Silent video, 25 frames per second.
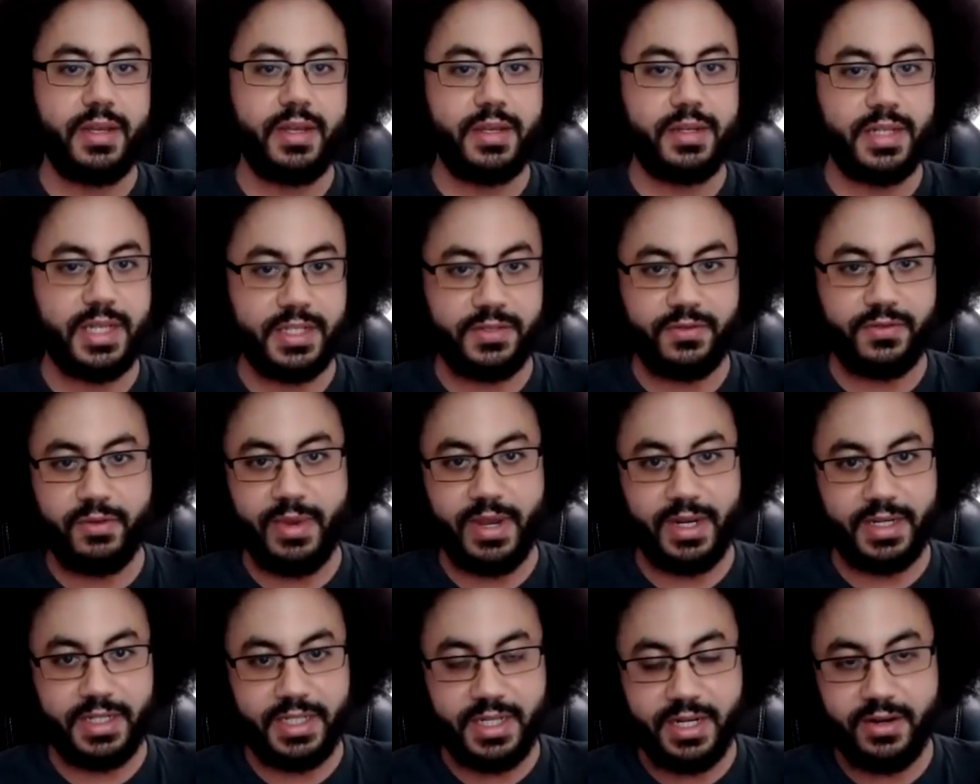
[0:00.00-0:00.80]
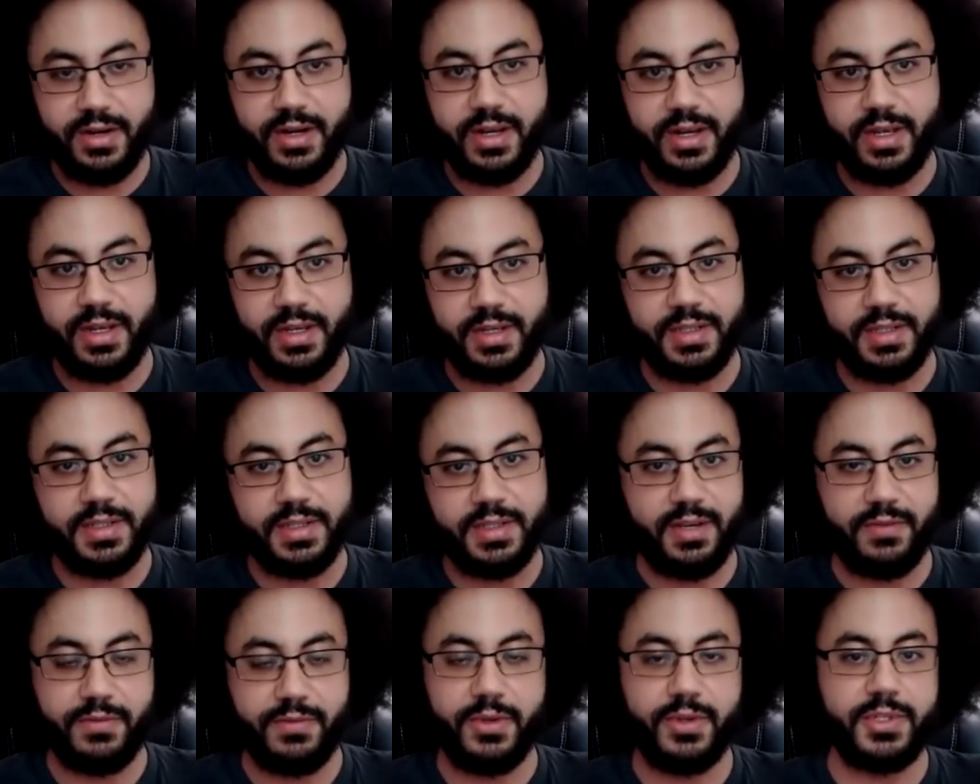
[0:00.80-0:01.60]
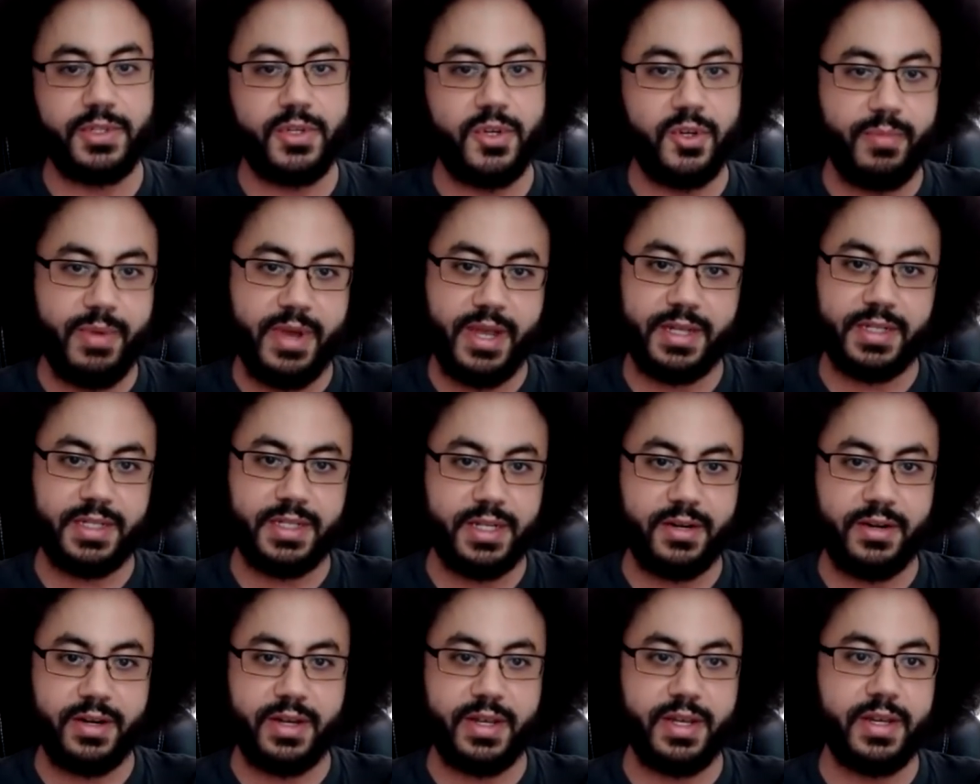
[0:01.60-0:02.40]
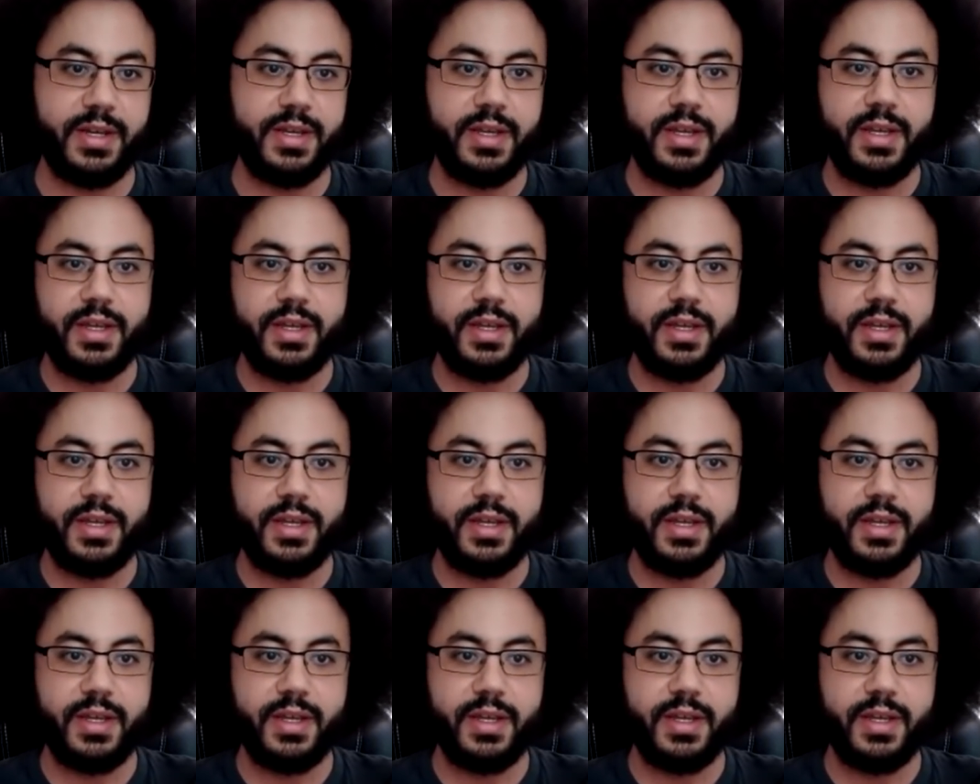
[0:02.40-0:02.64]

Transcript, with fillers: test for bacteria, see if there's no bacteria.